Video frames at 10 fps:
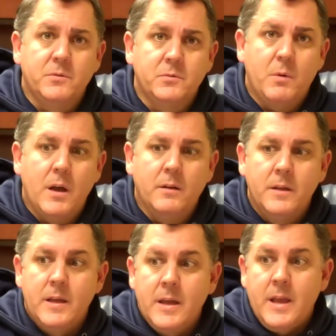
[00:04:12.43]
as well.
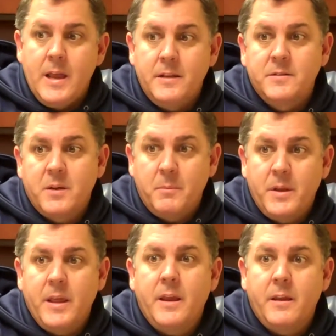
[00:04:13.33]
And
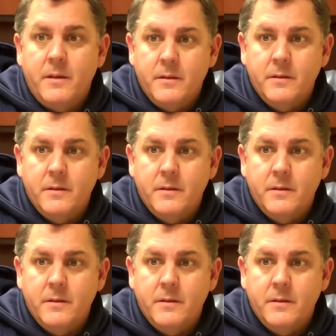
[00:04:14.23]
somebody,